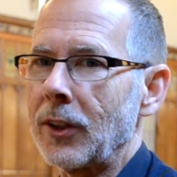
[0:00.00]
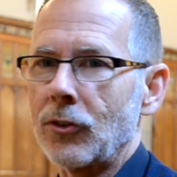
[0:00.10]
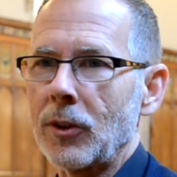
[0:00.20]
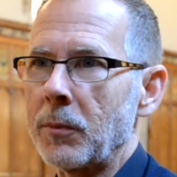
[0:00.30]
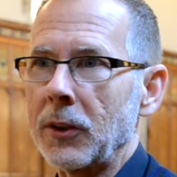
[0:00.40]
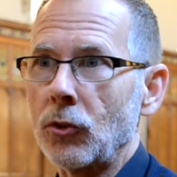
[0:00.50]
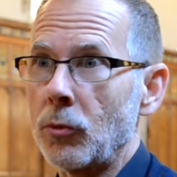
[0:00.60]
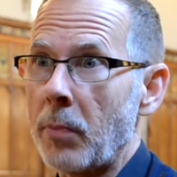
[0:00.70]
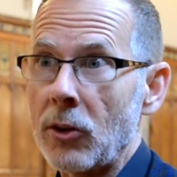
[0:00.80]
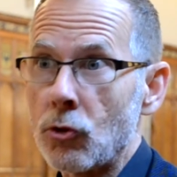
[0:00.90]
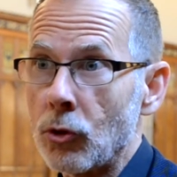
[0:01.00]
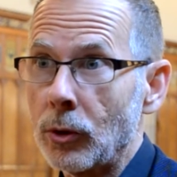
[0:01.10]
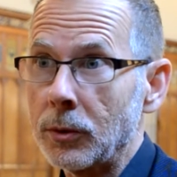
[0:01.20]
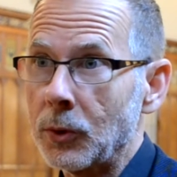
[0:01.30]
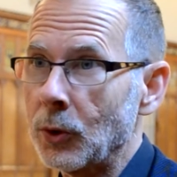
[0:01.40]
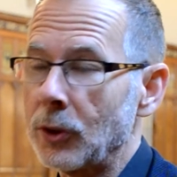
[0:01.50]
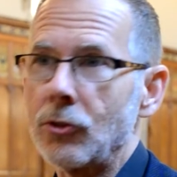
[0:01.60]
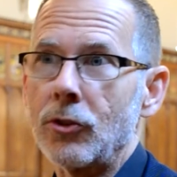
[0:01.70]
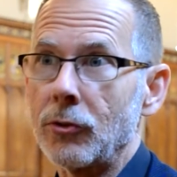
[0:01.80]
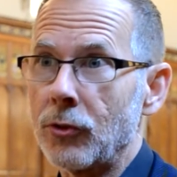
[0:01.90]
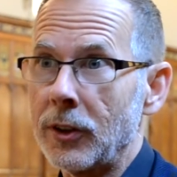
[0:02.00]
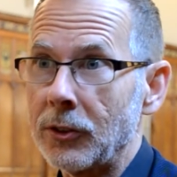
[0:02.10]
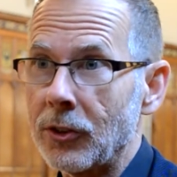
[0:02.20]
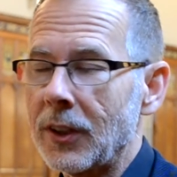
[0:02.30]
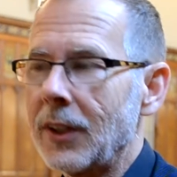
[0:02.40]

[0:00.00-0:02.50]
something special or different